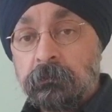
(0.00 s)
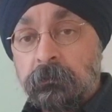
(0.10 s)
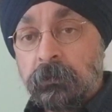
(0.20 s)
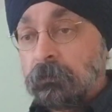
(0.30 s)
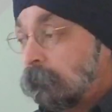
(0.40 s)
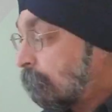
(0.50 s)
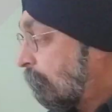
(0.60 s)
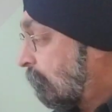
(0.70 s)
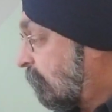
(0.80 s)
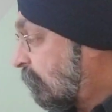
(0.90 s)

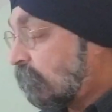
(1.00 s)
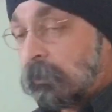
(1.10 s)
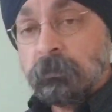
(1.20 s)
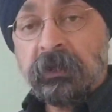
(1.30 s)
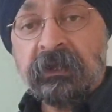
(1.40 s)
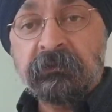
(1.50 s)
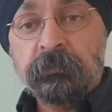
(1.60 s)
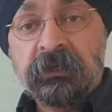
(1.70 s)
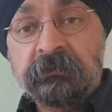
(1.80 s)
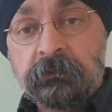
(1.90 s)
Maybe they don't have
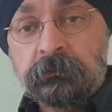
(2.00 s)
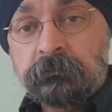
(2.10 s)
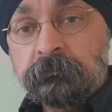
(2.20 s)
appraisal